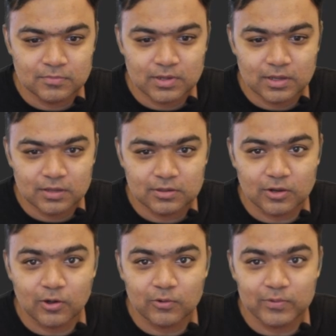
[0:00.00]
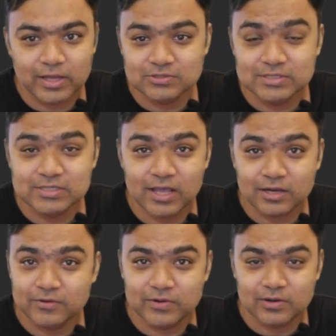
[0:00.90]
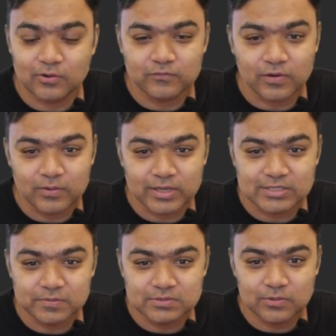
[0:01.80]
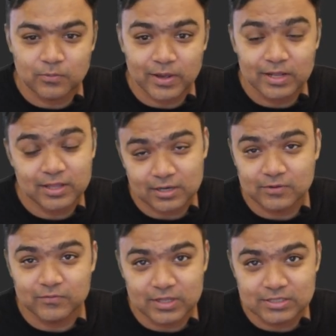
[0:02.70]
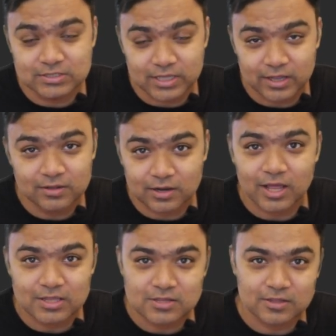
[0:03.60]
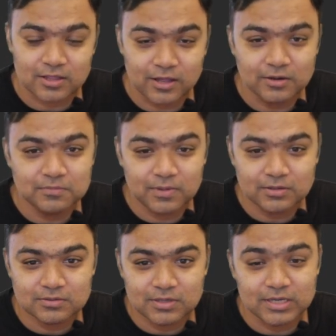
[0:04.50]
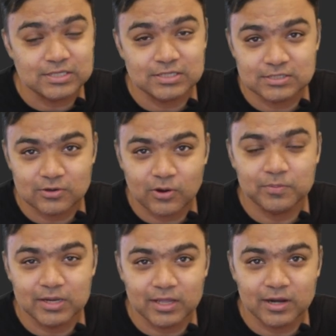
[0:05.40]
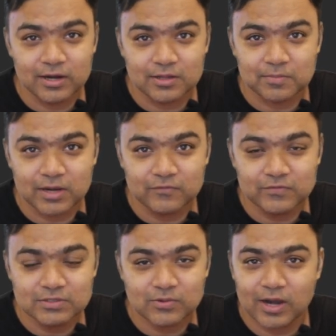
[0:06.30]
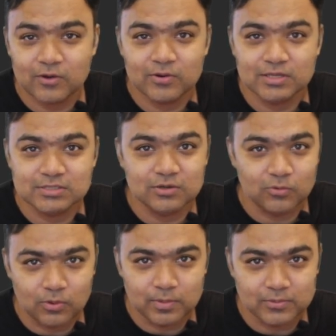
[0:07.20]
The log will actually say activity not found exception, while the activity is there, the class is there, but it has not been declared in the manifest, so Android doesn't know about it.